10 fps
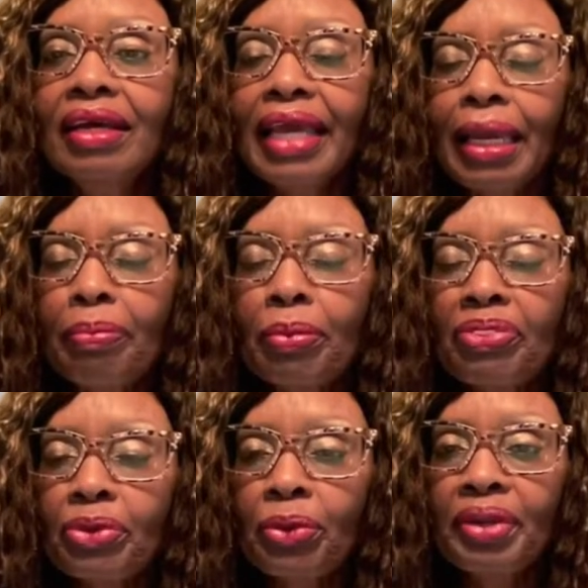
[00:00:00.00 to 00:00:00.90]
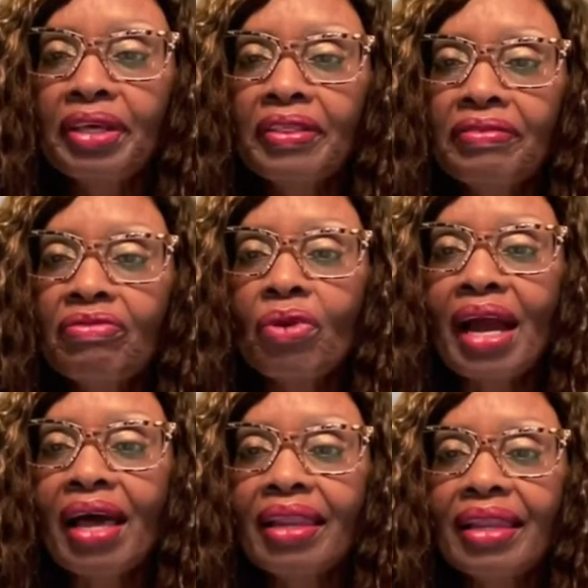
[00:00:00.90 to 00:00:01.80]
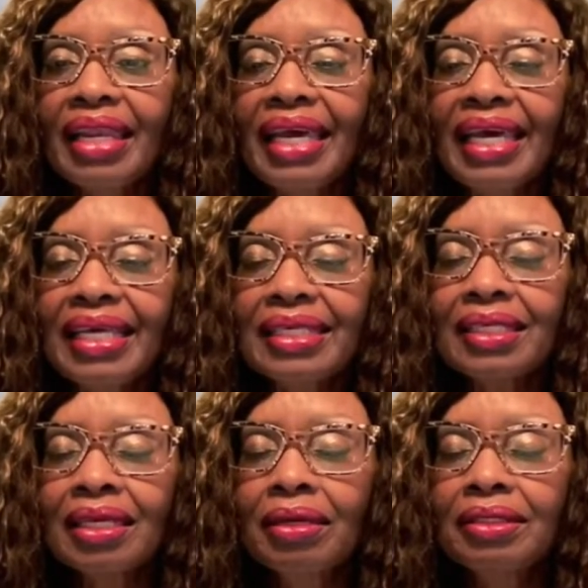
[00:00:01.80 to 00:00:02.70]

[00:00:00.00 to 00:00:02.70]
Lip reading: April 30th, for our last